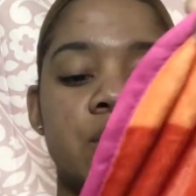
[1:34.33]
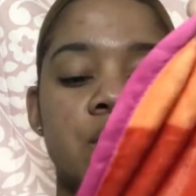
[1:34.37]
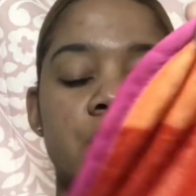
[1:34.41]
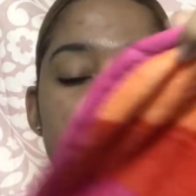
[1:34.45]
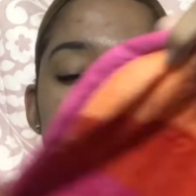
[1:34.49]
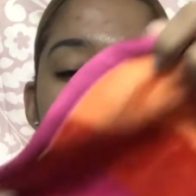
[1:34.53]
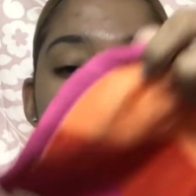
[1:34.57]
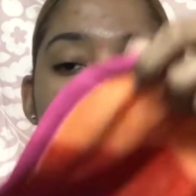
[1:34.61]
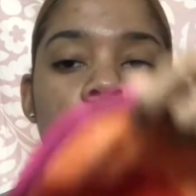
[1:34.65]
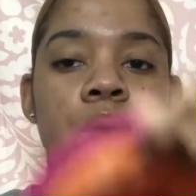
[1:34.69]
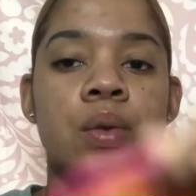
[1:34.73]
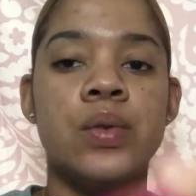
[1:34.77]

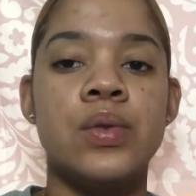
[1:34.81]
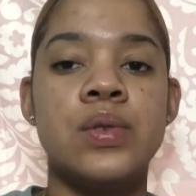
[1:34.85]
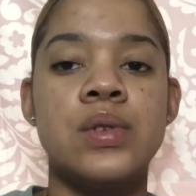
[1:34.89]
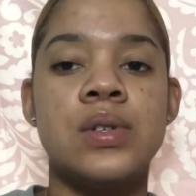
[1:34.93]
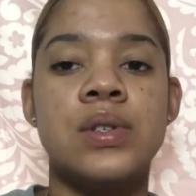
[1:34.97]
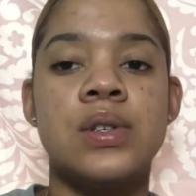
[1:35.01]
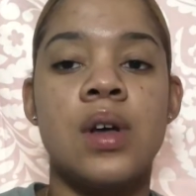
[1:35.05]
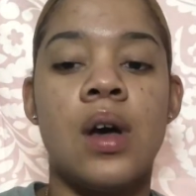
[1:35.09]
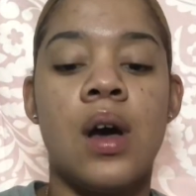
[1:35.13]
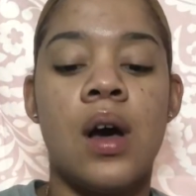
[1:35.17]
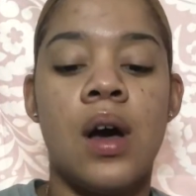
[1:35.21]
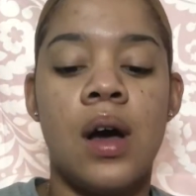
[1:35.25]
so
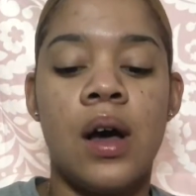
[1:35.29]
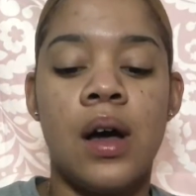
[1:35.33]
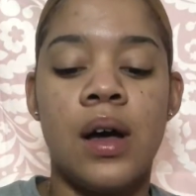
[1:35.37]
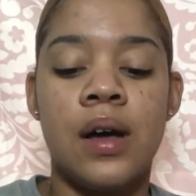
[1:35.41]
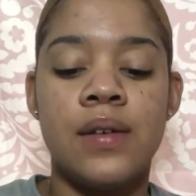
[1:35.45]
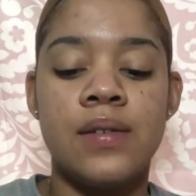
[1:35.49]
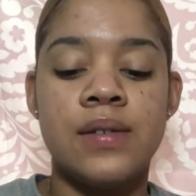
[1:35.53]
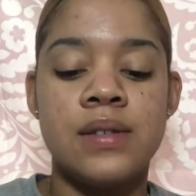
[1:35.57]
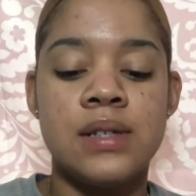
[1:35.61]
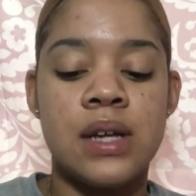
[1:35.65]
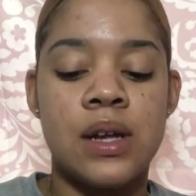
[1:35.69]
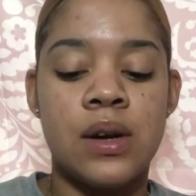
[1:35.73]

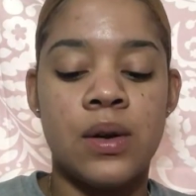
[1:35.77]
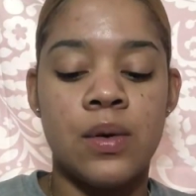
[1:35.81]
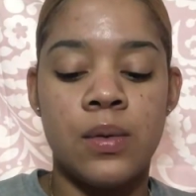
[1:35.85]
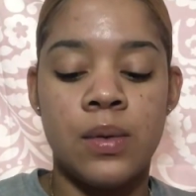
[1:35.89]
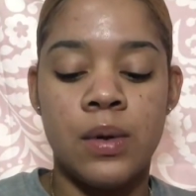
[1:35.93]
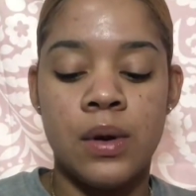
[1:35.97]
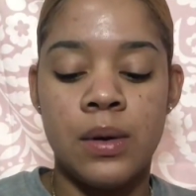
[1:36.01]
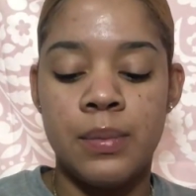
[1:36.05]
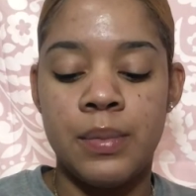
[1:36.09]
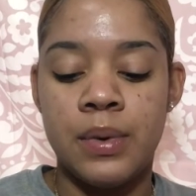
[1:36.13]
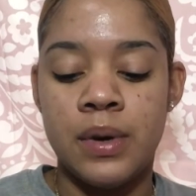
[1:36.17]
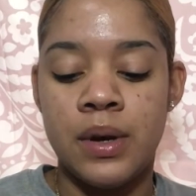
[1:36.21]
soft. I don't
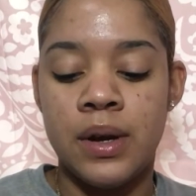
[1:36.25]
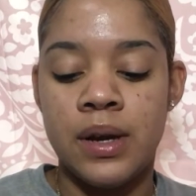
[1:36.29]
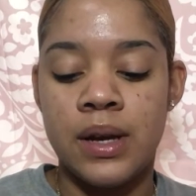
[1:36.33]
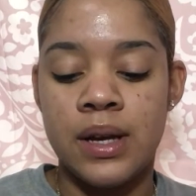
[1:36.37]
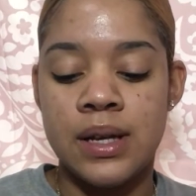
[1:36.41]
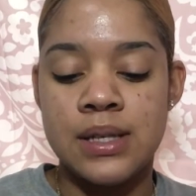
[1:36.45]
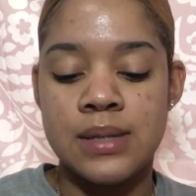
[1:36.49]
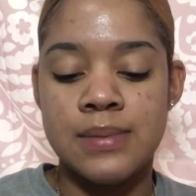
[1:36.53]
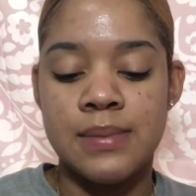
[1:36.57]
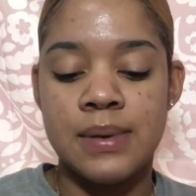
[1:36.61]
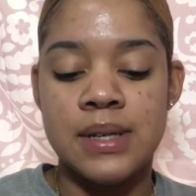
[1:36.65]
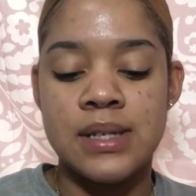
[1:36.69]
want to put it
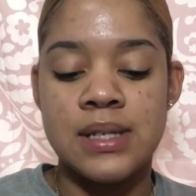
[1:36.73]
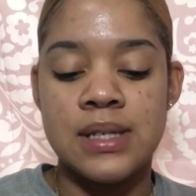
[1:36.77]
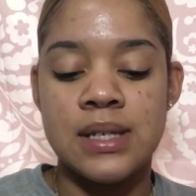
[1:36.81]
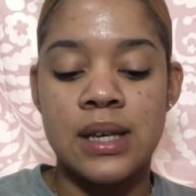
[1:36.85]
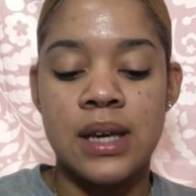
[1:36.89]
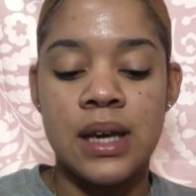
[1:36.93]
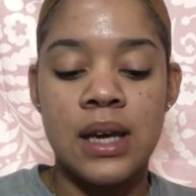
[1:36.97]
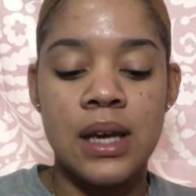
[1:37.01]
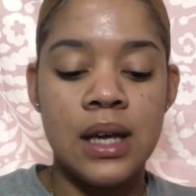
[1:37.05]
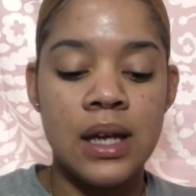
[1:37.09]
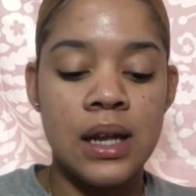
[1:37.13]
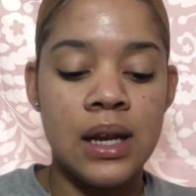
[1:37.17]
against my
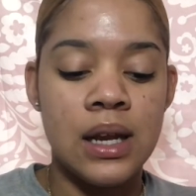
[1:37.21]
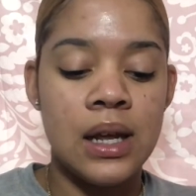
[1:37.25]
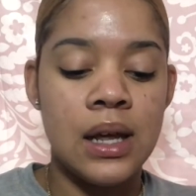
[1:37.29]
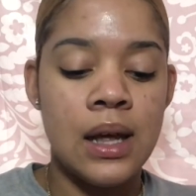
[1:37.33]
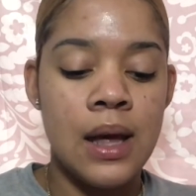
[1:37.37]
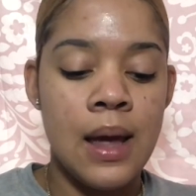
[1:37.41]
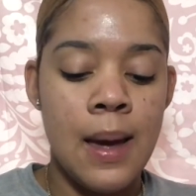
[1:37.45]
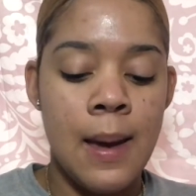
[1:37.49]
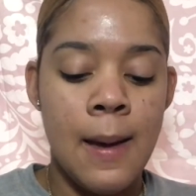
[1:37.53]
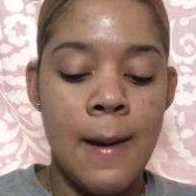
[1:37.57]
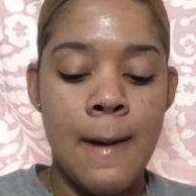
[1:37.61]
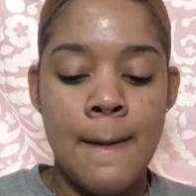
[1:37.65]
skin
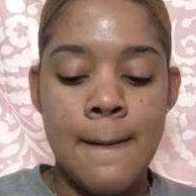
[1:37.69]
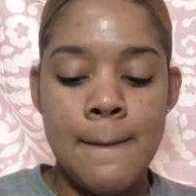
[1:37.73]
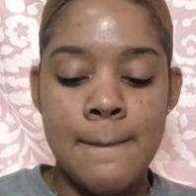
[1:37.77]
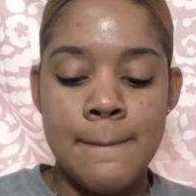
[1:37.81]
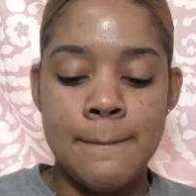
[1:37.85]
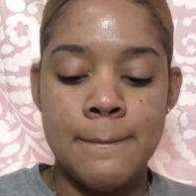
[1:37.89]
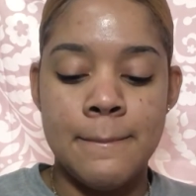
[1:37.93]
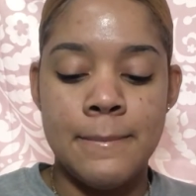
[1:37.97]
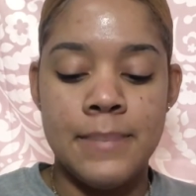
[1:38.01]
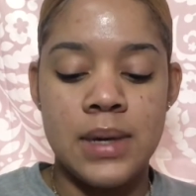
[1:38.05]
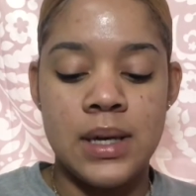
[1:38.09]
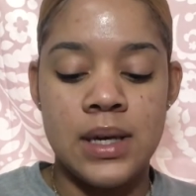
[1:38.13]

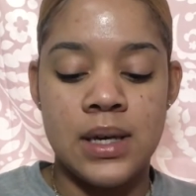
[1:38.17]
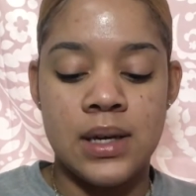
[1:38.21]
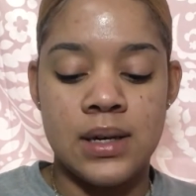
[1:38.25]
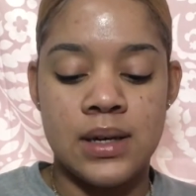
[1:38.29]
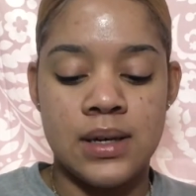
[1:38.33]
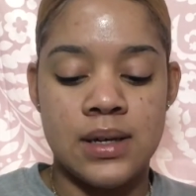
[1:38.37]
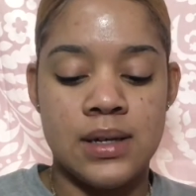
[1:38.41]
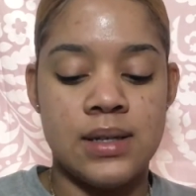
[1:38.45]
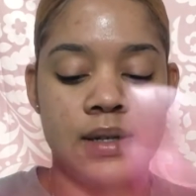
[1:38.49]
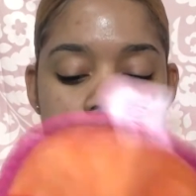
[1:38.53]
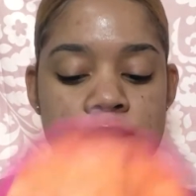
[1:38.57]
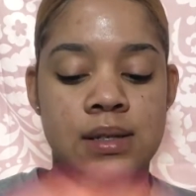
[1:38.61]

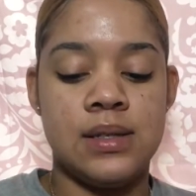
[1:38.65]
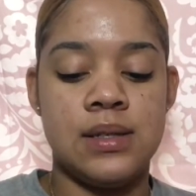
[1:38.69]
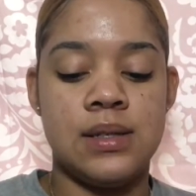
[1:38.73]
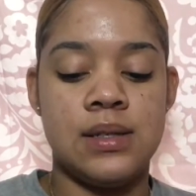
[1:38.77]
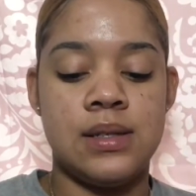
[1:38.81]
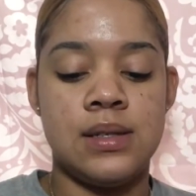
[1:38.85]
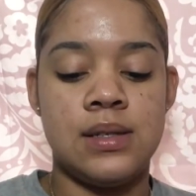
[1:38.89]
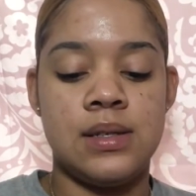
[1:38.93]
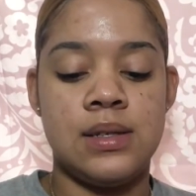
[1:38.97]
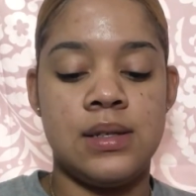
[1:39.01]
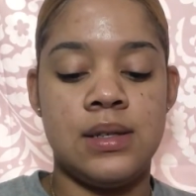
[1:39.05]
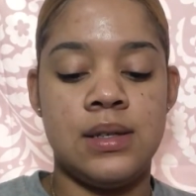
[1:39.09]

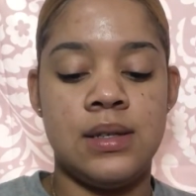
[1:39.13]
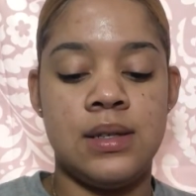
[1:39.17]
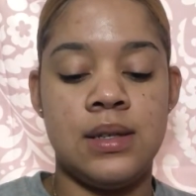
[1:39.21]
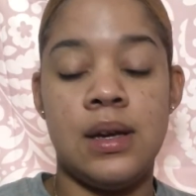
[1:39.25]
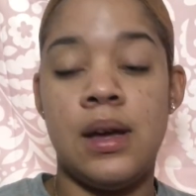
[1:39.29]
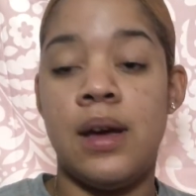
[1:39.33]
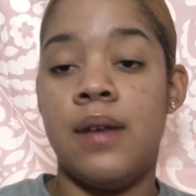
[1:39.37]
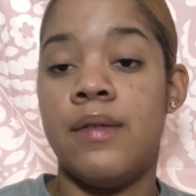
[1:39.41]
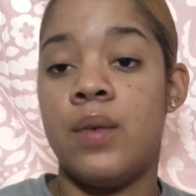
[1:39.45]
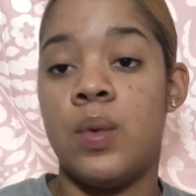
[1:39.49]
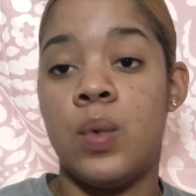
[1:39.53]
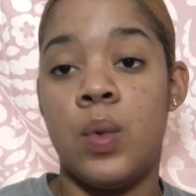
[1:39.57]
because
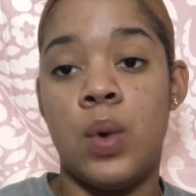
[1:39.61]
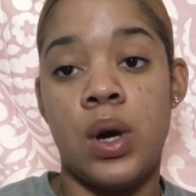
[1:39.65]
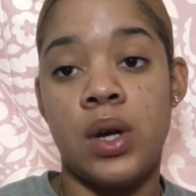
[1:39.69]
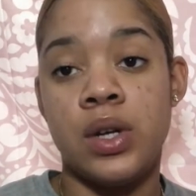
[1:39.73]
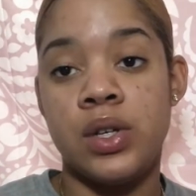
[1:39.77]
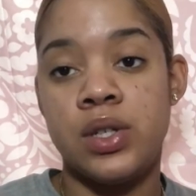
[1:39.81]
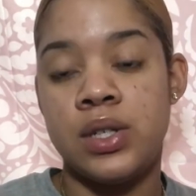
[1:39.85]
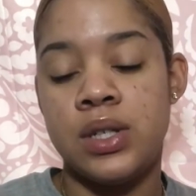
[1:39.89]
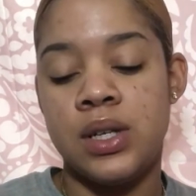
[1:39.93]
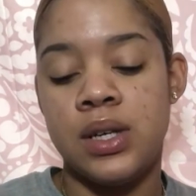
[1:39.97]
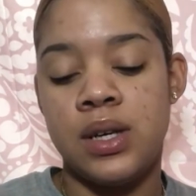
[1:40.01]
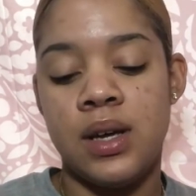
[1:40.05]
I haven't
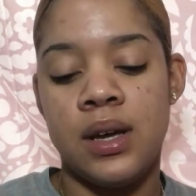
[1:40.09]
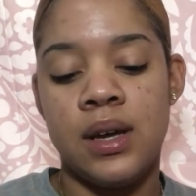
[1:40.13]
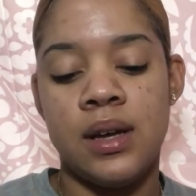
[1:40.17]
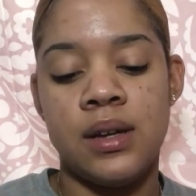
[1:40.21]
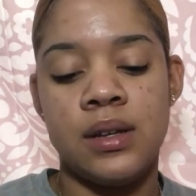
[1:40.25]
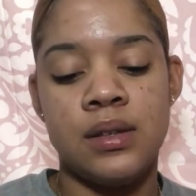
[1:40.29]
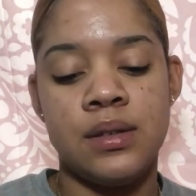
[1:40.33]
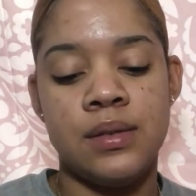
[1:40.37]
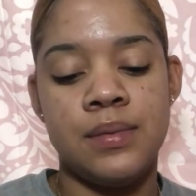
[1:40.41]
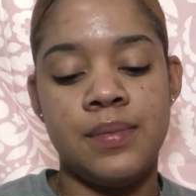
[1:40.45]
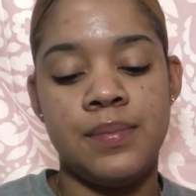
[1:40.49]
washed it yet,